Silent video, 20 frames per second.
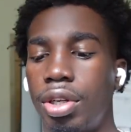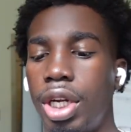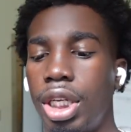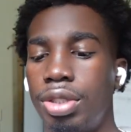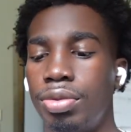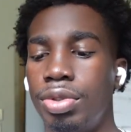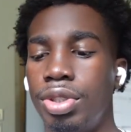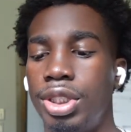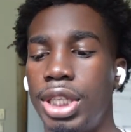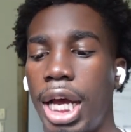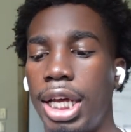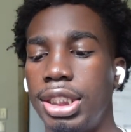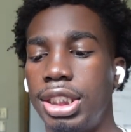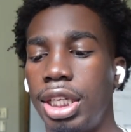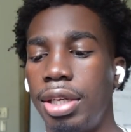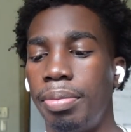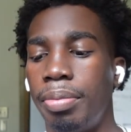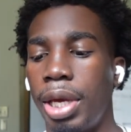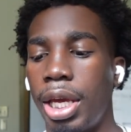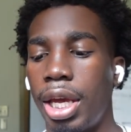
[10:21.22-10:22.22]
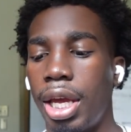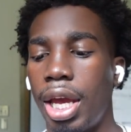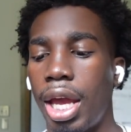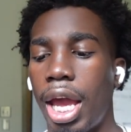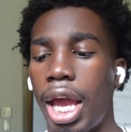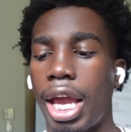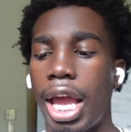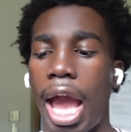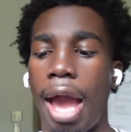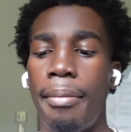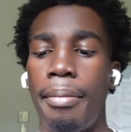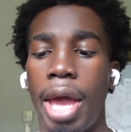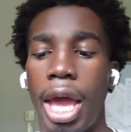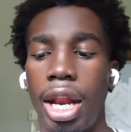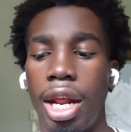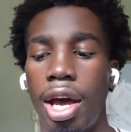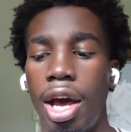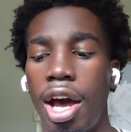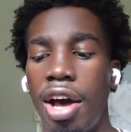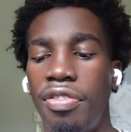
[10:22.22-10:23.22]
So that's when Jocelyn man had got
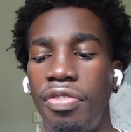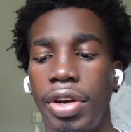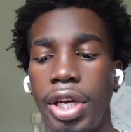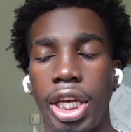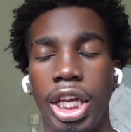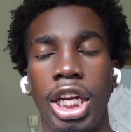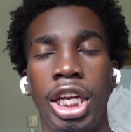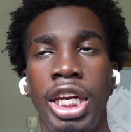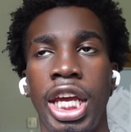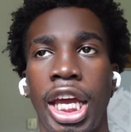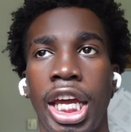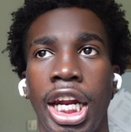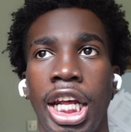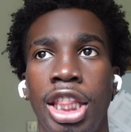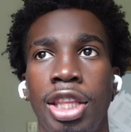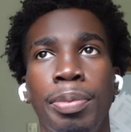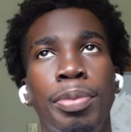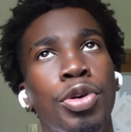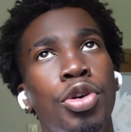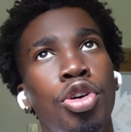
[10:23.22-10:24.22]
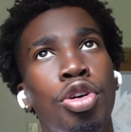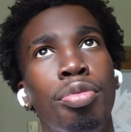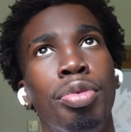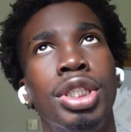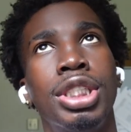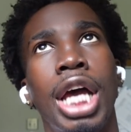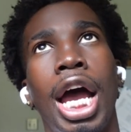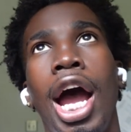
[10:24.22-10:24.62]
mad at her for getting naked at the pool, bitch.